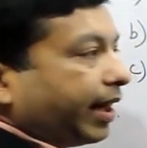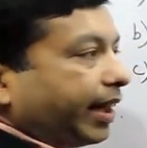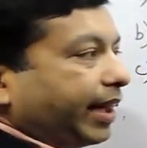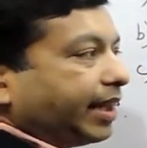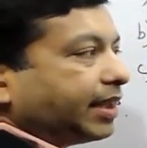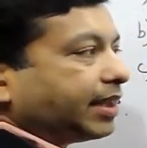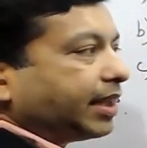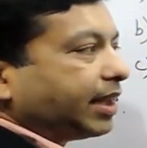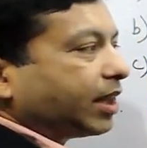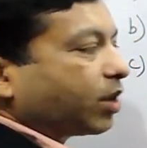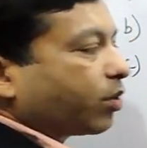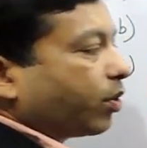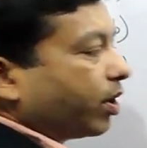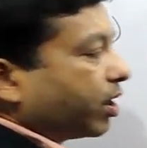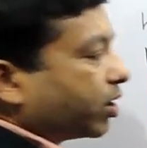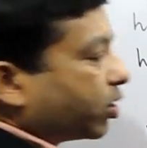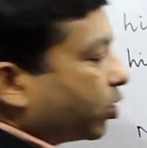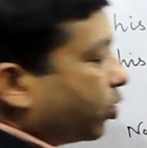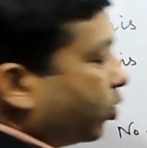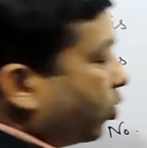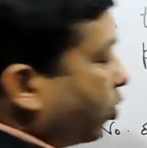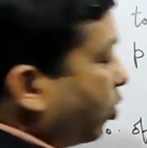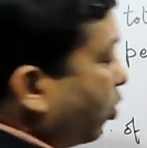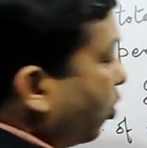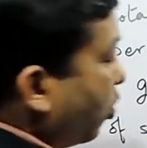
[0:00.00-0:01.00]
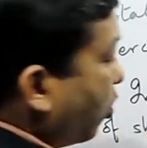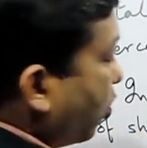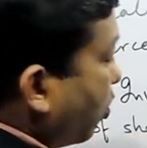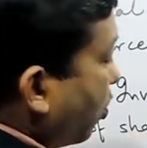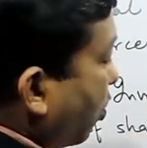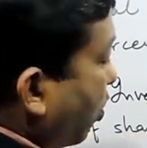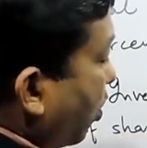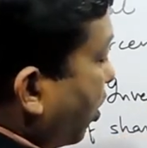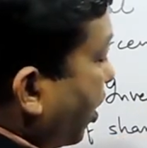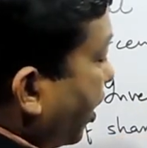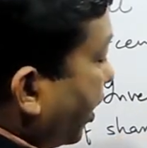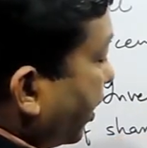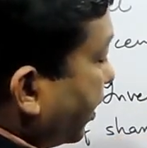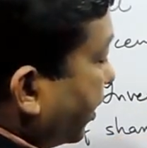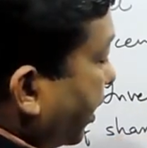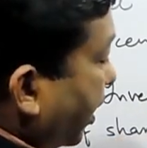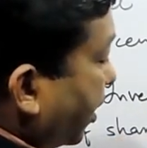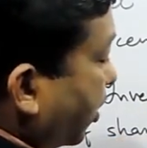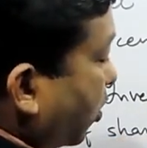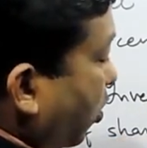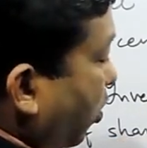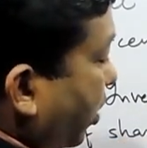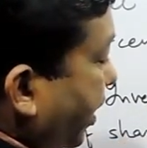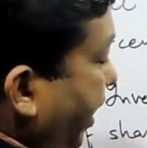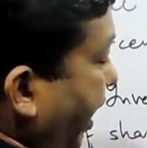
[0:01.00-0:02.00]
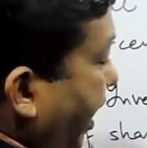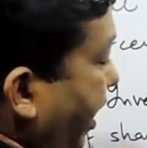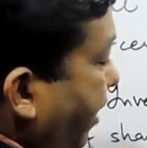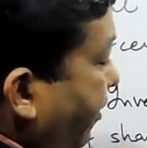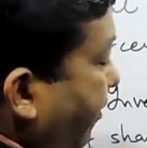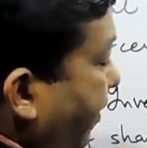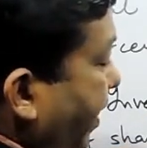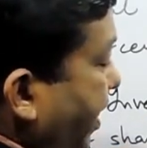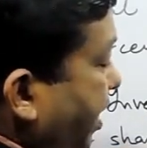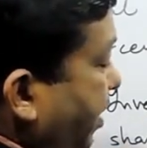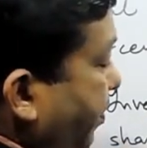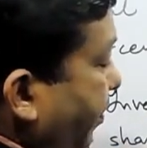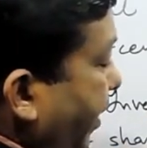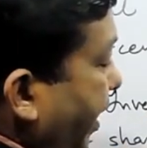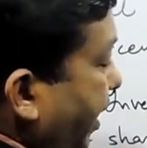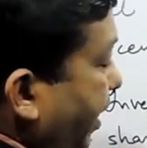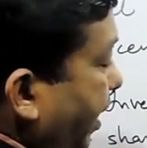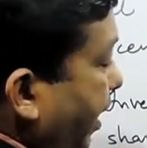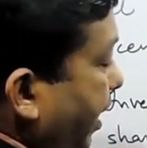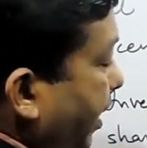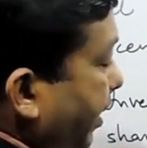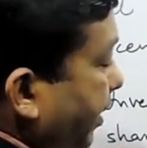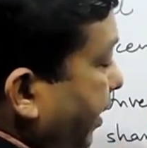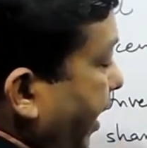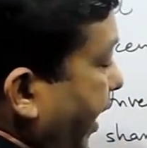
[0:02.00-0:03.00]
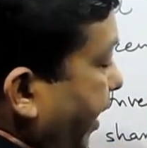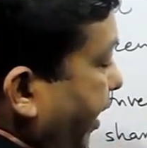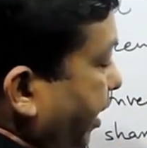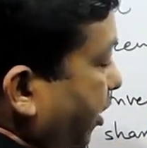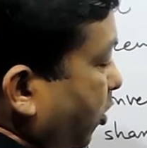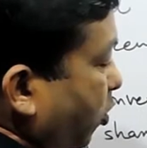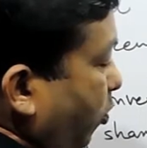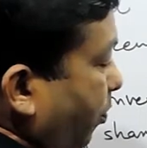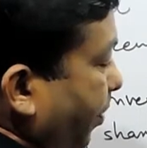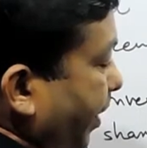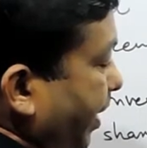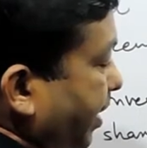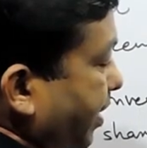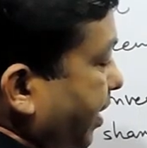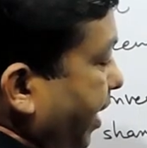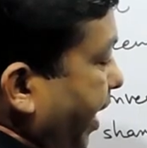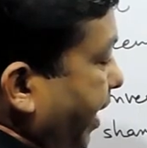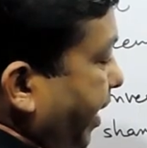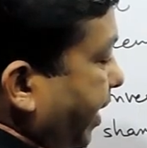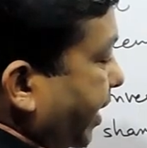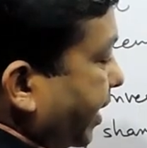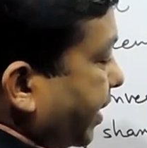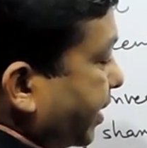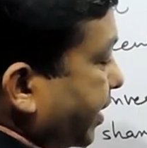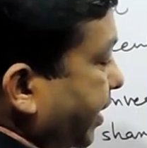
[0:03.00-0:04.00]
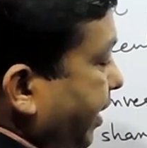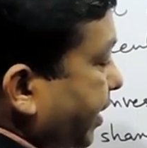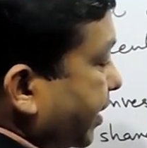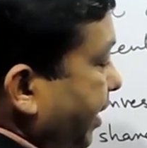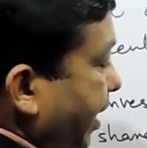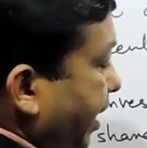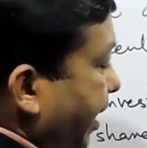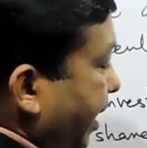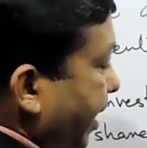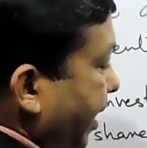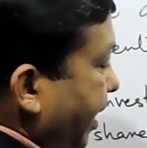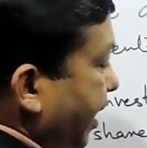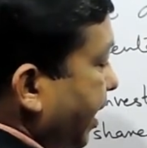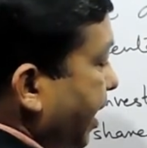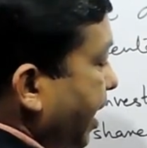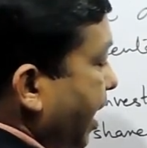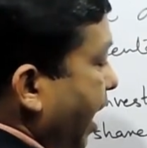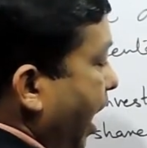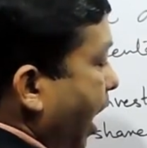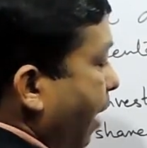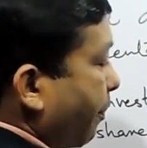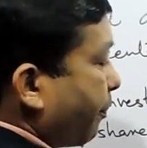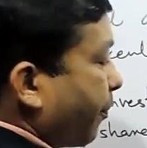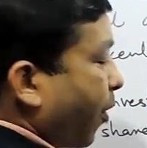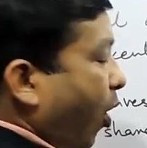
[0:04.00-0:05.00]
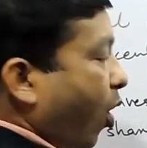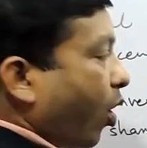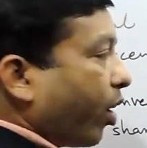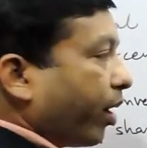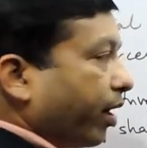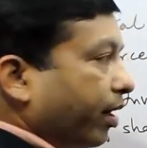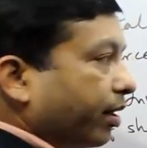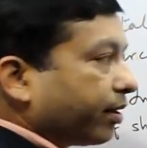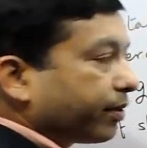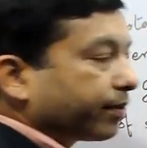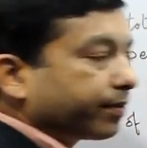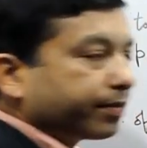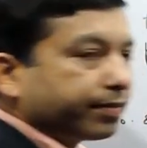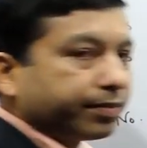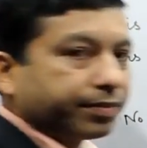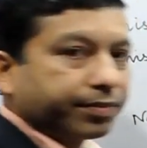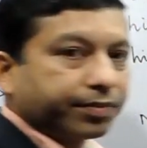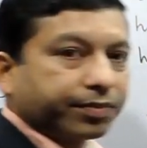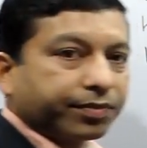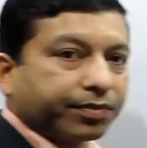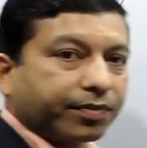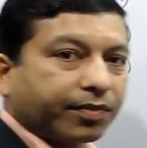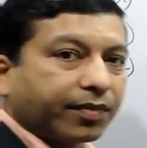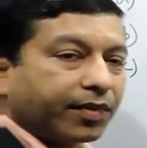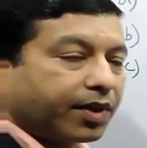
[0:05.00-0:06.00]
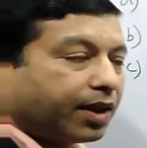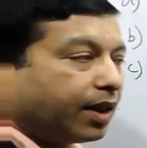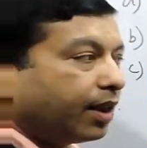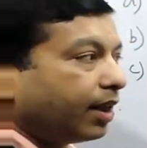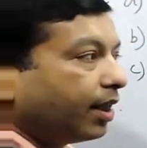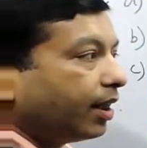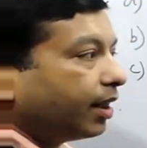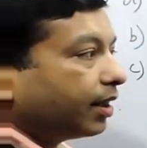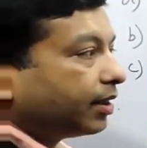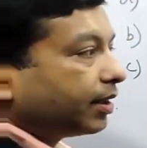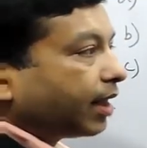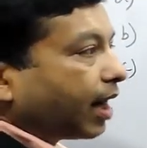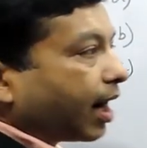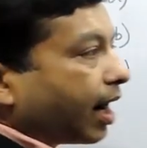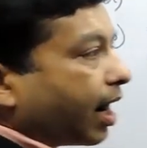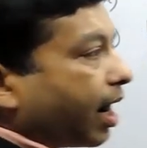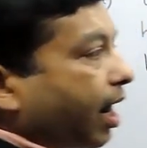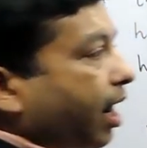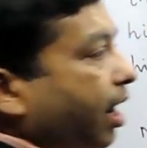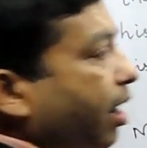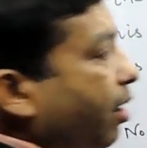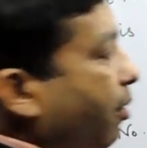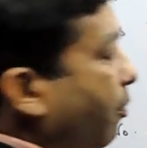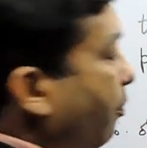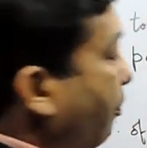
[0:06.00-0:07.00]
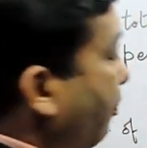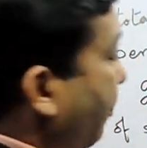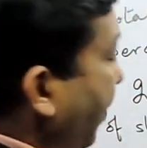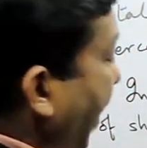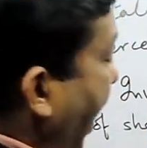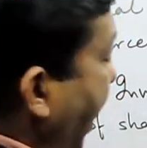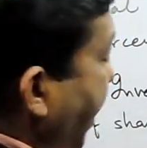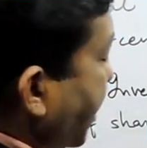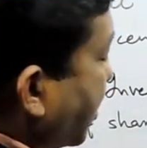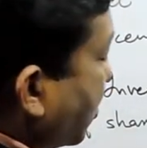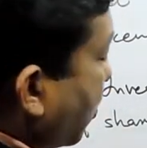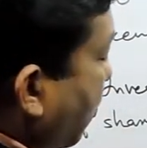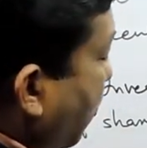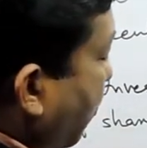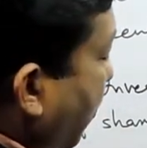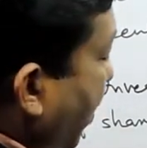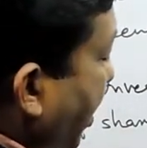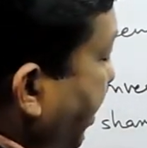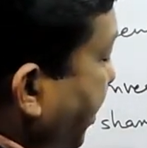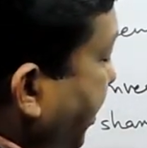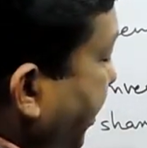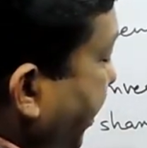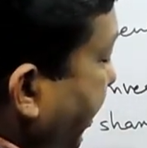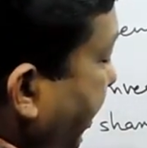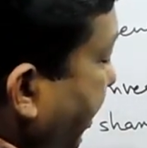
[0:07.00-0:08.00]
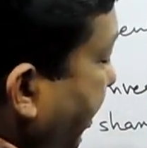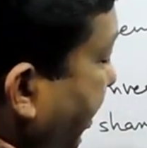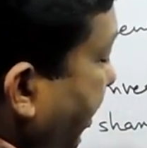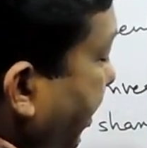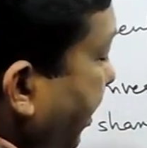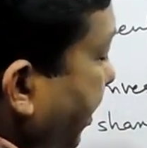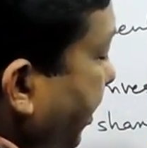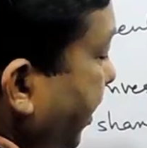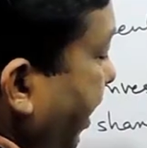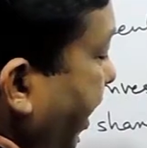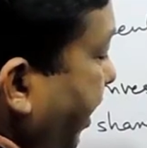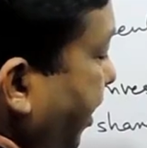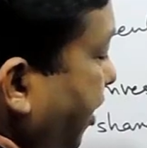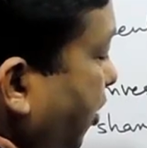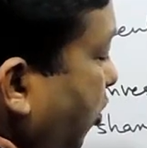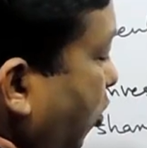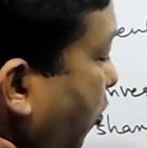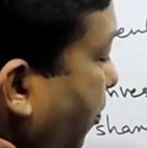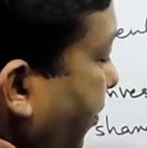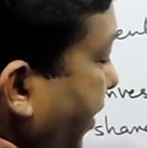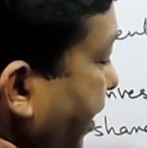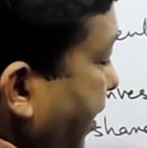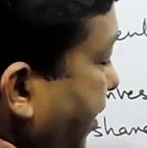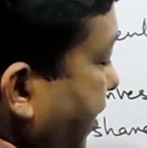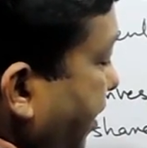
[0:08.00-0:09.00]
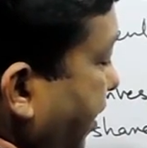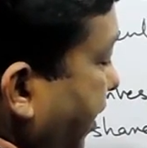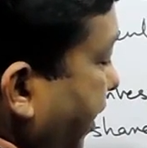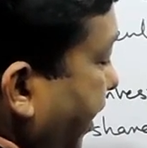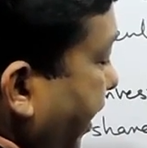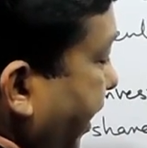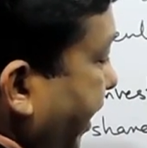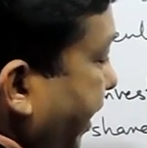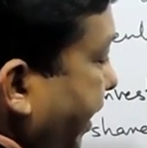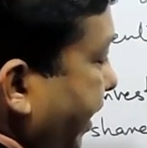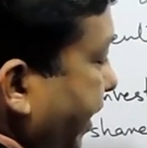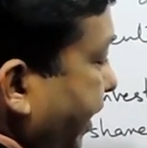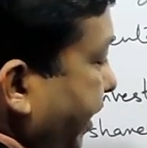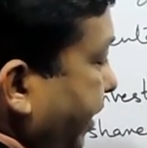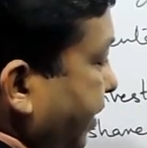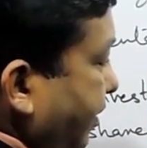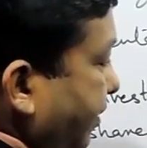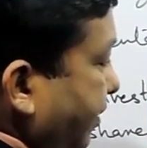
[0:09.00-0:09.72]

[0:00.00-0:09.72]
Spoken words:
is equals to the total investment, that is rupees 9600, upon the price of one share, that is rupees 80.